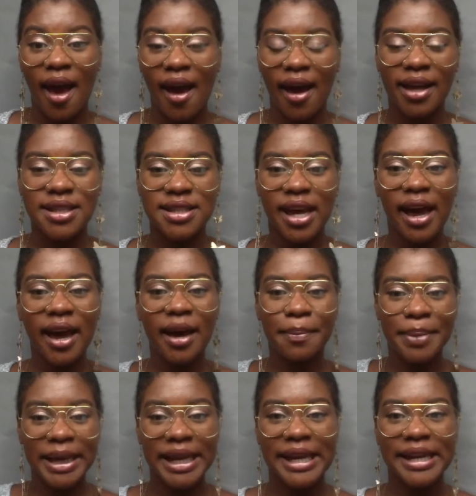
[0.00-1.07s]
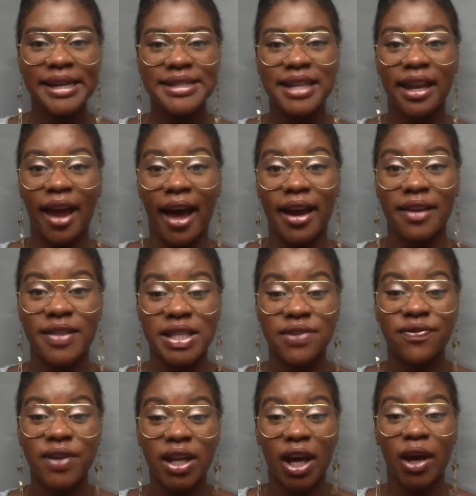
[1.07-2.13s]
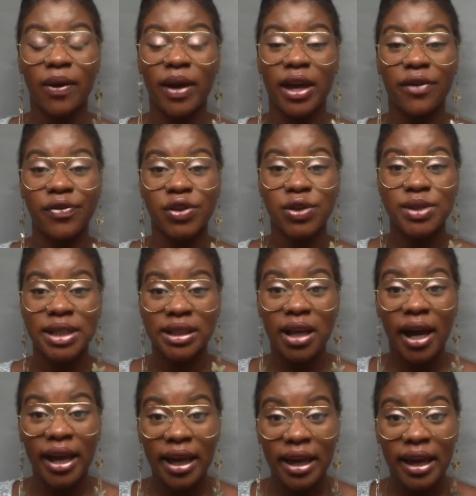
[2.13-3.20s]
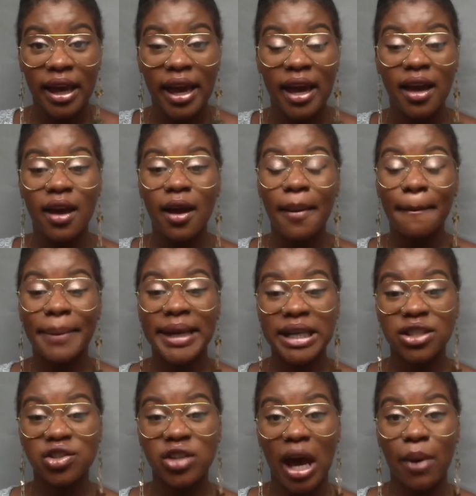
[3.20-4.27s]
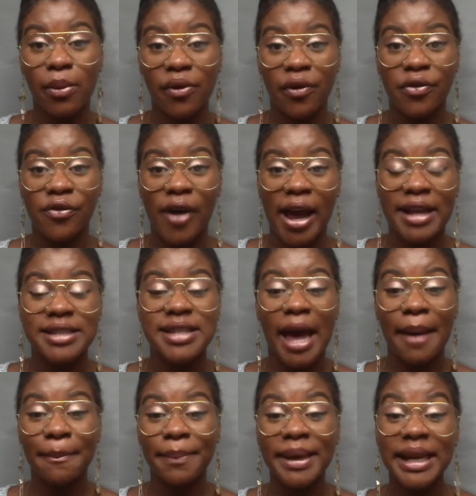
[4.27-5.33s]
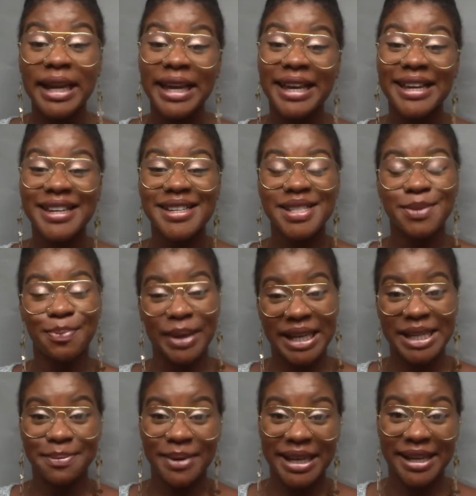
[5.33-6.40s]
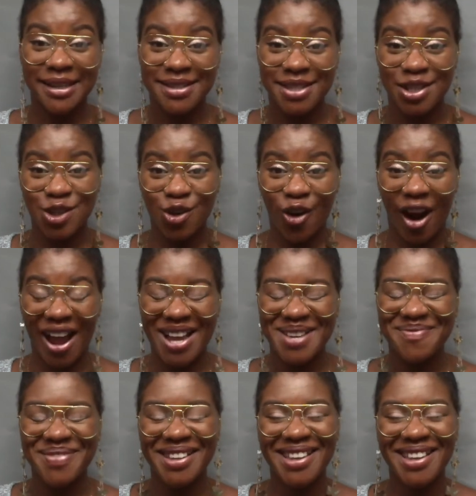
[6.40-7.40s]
And yeah, please like this video if you did like it. Please share with a friend, and please subscribe.